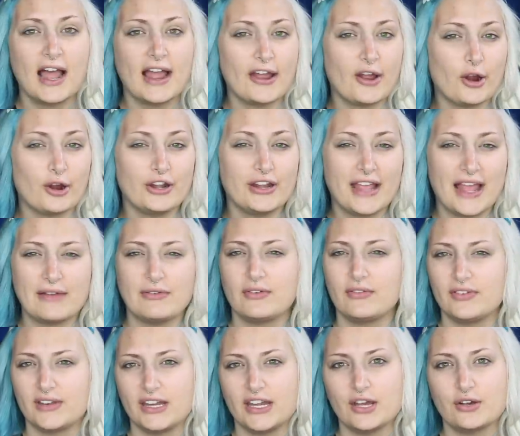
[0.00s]
I already have a
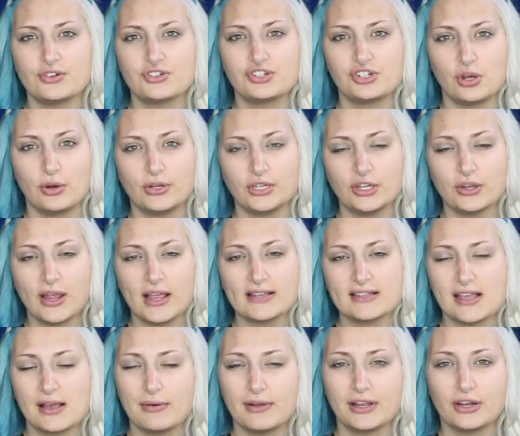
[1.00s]
video showing you guys
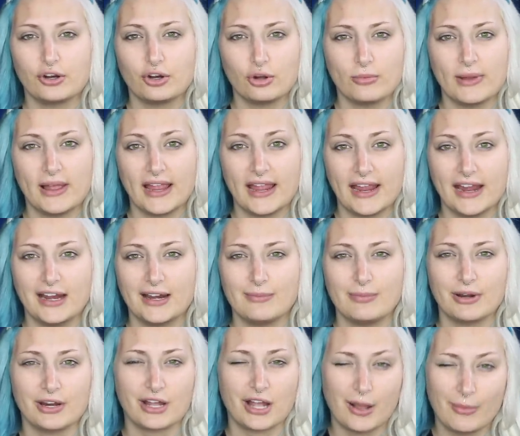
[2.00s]
how I curl my hair
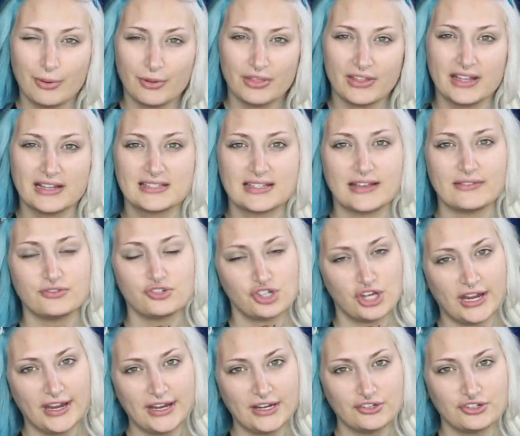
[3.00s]
but a couple things have
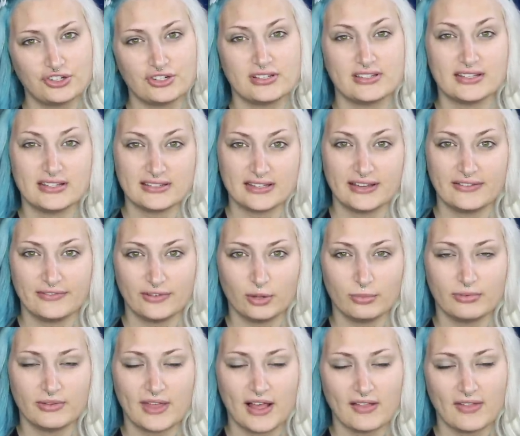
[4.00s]
changed since I
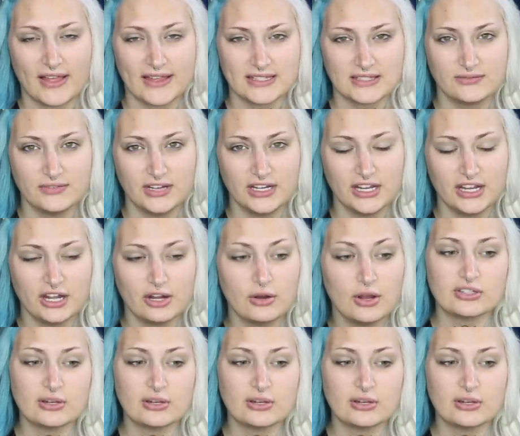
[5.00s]
filmed that last video.